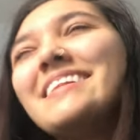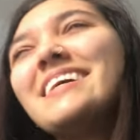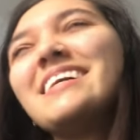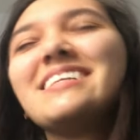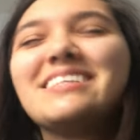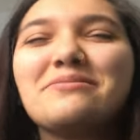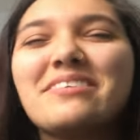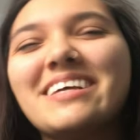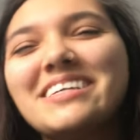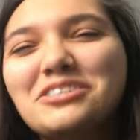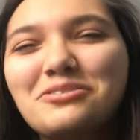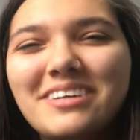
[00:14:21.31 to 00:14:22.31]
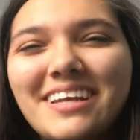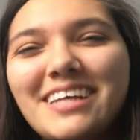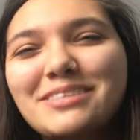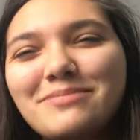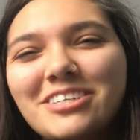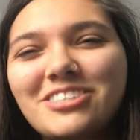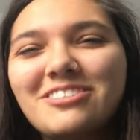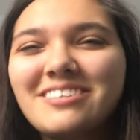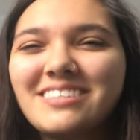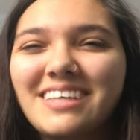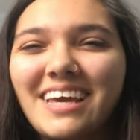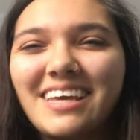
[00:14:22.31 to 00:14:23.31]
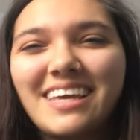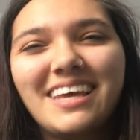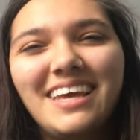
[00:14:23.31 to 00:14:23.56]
end I didn't really enjoy it as much, because like